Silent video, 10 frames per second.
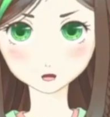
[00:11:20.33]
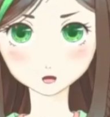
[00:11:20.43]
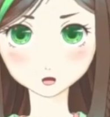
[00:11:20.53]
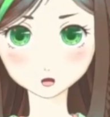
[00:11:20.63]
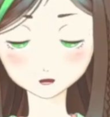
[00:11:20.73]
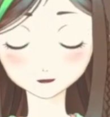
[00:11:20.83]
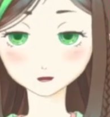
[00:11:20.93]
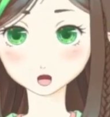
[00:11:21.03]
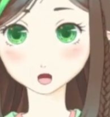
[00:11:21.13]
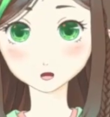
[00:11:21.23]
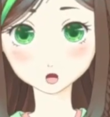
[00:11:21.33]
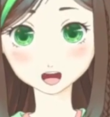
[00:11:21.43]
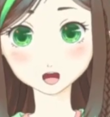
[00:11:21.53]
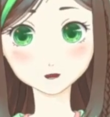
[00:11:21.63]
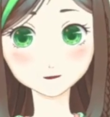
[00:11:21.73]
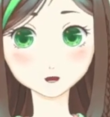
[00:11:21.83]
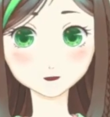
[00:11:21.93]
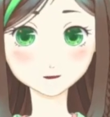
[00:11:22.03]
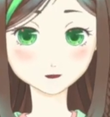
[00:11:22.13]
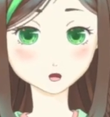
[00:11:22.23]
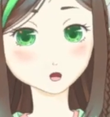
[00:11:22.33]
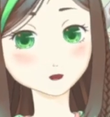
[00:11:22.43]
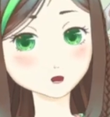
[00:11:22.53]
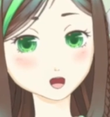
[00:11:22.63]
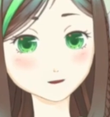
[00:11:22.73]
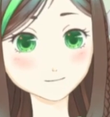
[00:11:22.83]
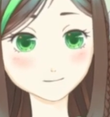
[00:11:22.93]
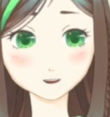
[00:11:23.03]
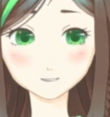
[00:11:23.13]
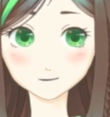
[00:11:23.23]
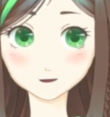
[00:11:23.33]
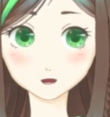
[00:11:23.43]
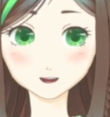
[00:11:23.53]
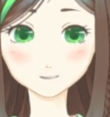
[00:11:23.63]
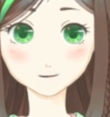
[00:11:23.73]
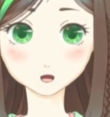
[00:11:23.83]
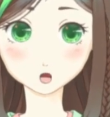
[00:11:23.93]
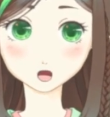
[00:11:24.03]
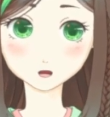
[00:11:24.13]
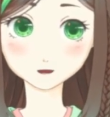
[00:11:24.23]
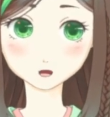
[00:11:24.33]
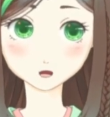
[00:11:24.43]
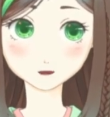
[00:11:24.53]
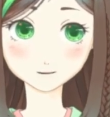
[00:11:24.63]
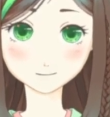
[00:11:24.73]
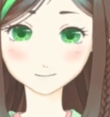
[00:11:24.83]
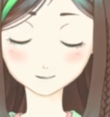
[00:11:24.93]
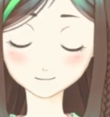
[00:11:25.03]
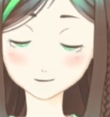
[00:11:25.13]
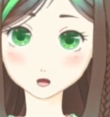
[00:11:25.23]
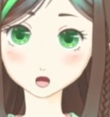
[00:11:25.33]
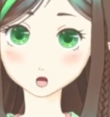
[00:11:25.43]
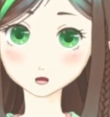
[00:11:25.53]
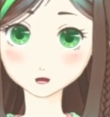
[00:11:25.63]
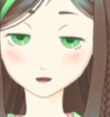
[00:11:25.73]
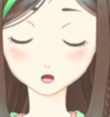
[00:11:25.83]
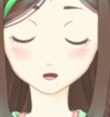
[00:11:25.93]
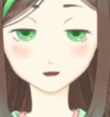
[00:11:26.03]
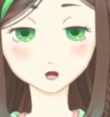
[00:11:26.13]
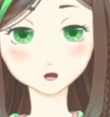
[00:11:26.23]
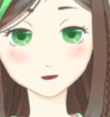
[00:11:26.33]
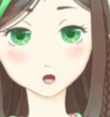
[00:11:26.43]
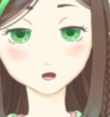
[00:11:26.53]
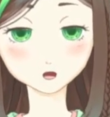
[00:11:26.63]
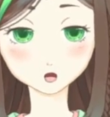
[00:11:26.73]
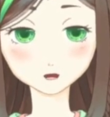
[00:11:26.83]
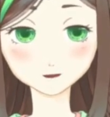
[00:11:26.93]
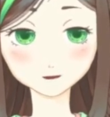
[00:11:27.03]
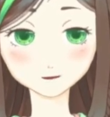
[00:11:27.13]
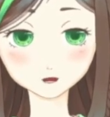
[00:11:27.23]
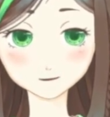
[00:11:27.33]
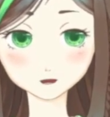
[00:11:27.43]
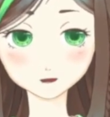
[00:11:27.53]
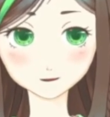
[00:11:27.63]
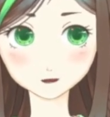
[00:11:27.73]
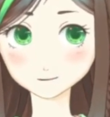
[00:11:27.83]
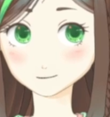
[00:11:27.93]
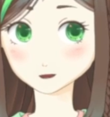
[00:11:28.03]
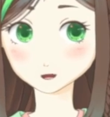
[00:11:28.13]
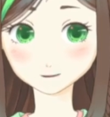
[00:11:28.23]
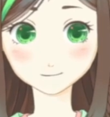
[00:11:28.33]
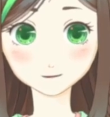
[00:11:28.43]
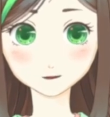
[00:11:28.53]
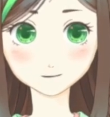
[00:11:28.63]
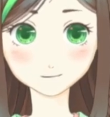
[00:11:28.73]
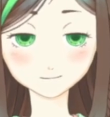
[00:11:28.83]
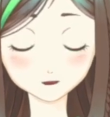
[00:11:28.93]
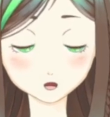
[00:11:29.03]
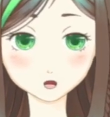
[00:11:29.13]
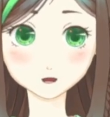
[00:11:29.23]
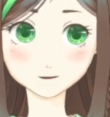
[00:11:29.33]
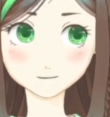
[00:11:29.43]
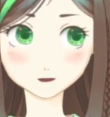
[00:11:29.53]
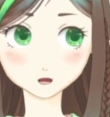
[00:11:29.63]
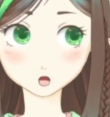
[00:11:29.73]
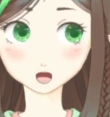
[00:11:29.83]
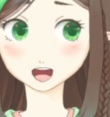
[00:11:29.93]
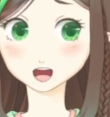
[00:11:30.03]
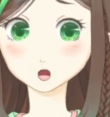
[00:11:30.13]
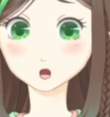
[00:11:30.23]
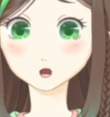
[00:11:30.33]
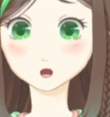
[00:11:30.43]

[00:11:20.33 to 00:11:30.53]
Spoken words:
"But Volka, you barely have a playable game and are wasting time with already translating your game into different languages? Is that wise?"